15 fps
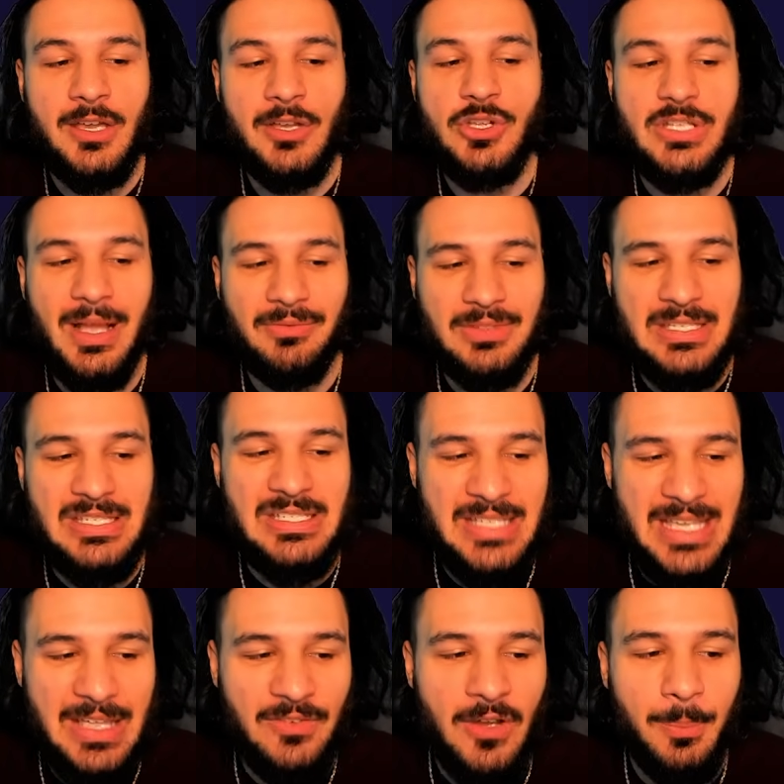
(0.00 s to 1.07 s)
You just have to
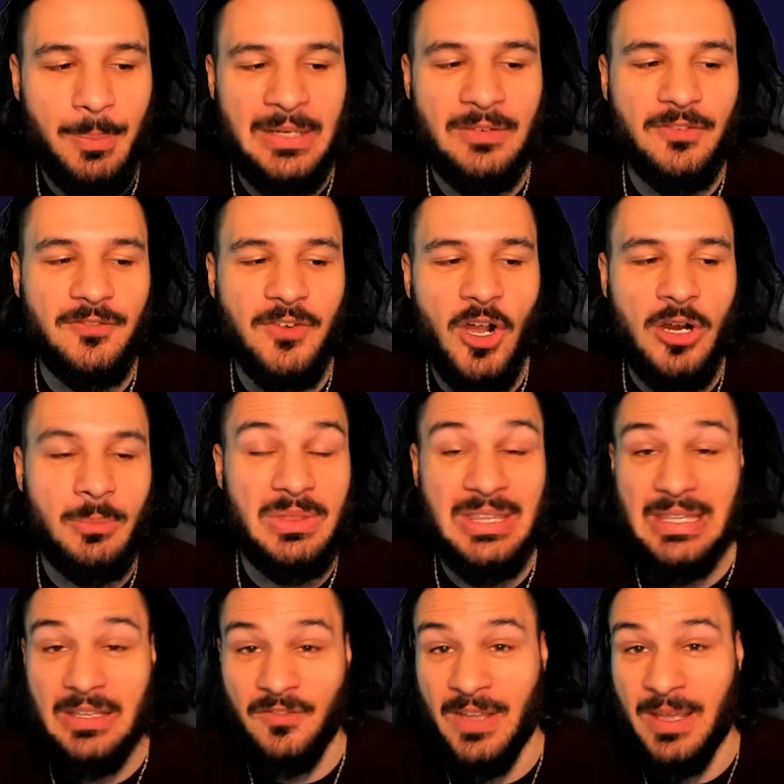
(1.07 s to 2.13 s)
save up and farm
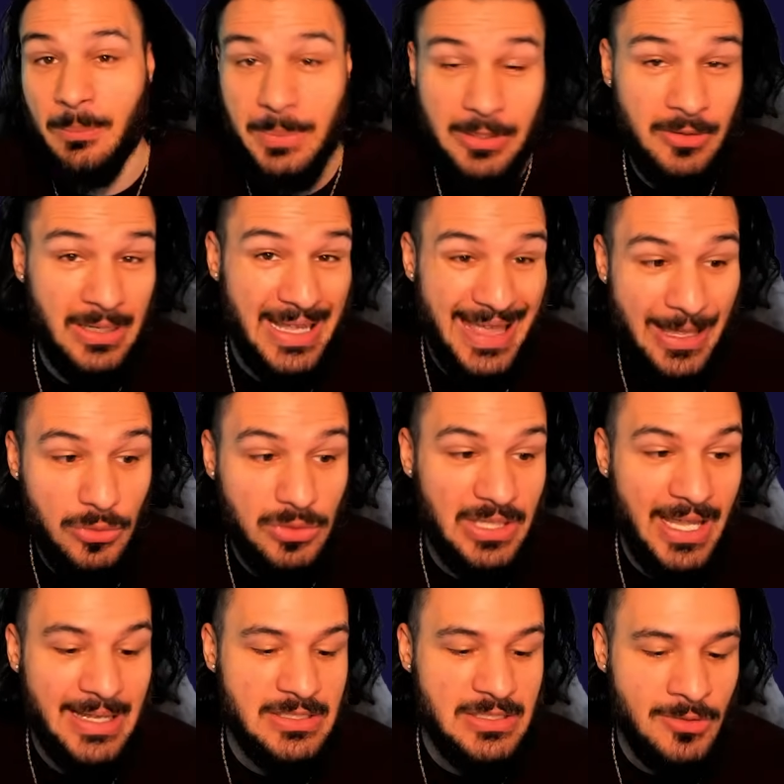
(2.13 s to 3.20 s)
the Vampiric
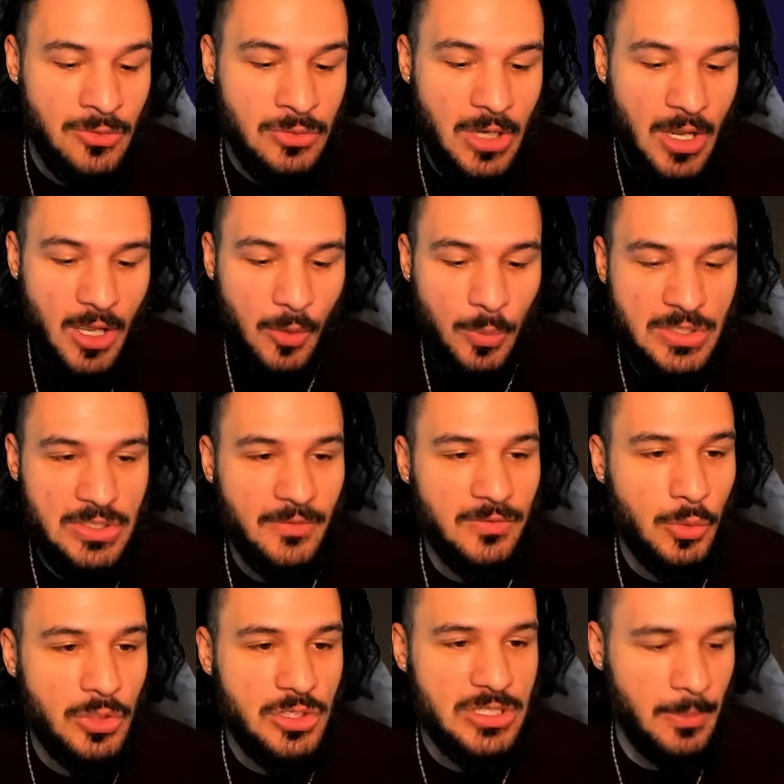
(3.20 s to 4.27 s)
Helltide Zone, which of
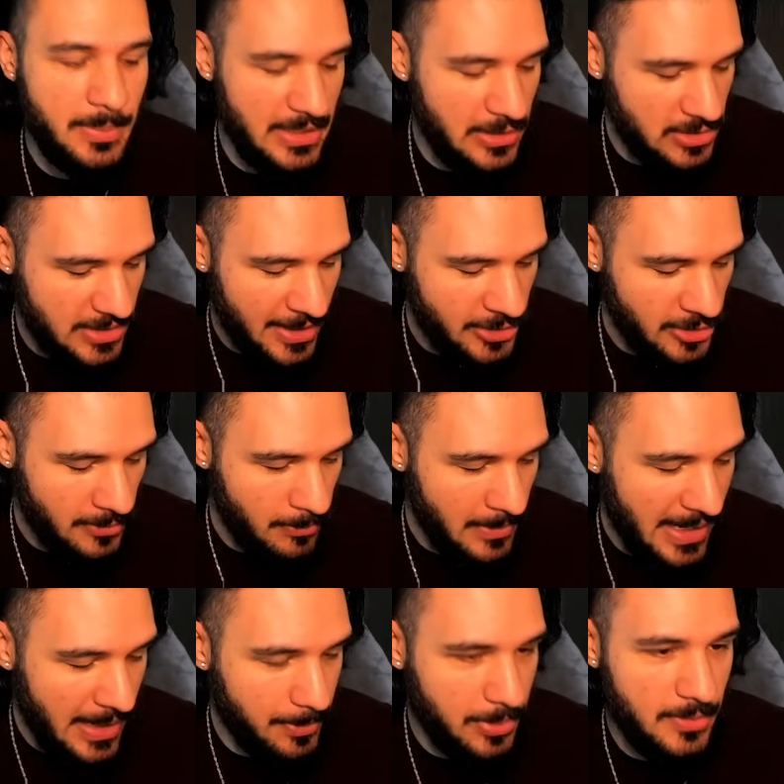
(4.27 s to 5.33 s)
course appears on your map